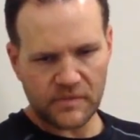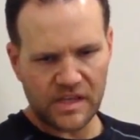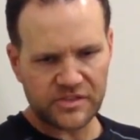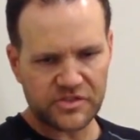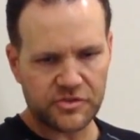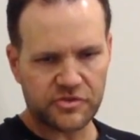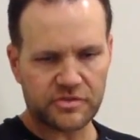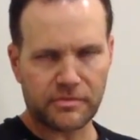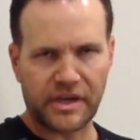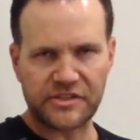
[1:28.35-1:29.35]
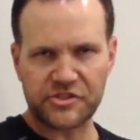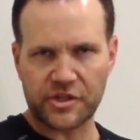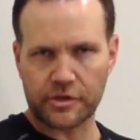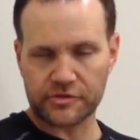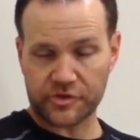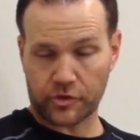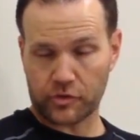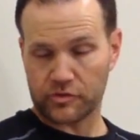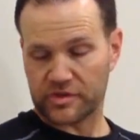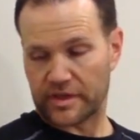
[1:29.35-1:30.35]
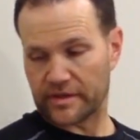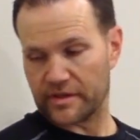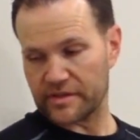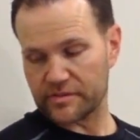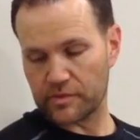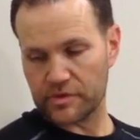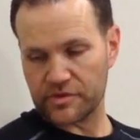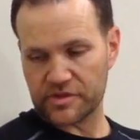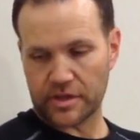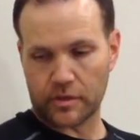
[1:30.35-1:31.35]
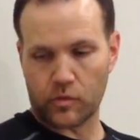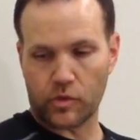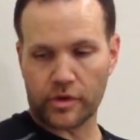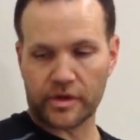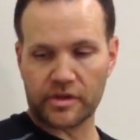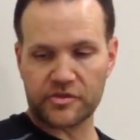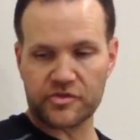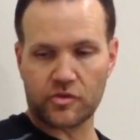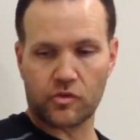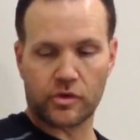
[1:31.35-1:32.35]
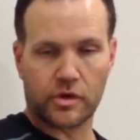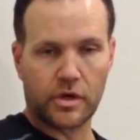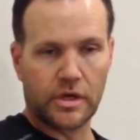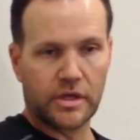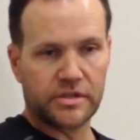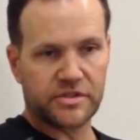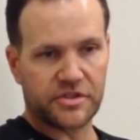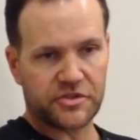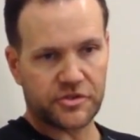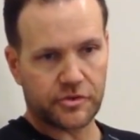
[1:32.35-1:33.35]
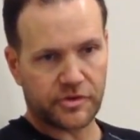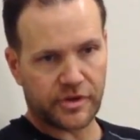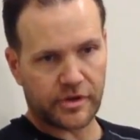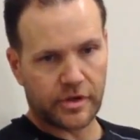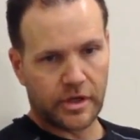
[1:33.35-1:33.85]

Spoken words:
and just do some nice gentle circles like this, where they're just kind of working the shoulder tissue in there.